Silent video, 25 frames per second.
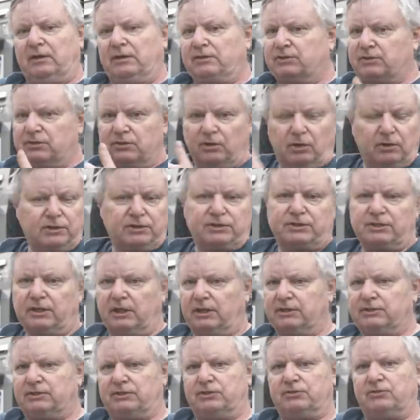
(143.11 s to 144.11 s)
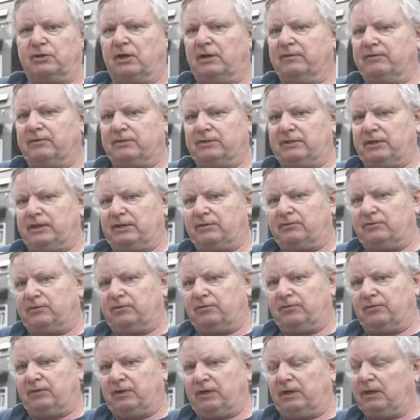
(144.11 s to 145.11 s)
It's not as nice to drive as an
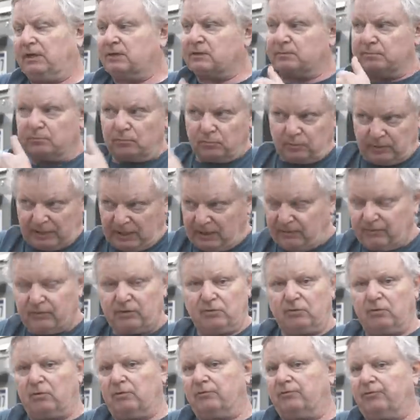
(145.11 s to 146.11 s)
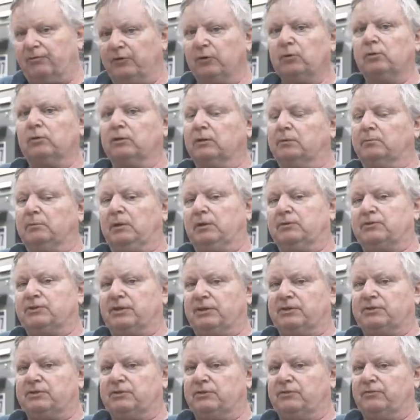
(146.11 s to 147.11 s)
SUV. It's heavier on fuel than most
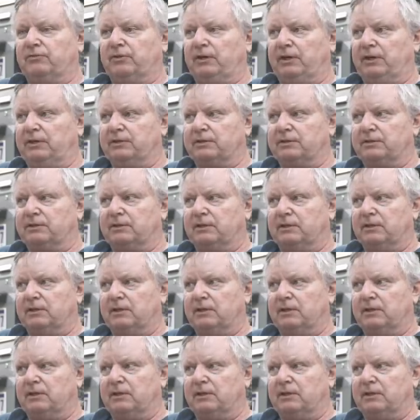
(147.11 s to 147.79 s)
SUVs.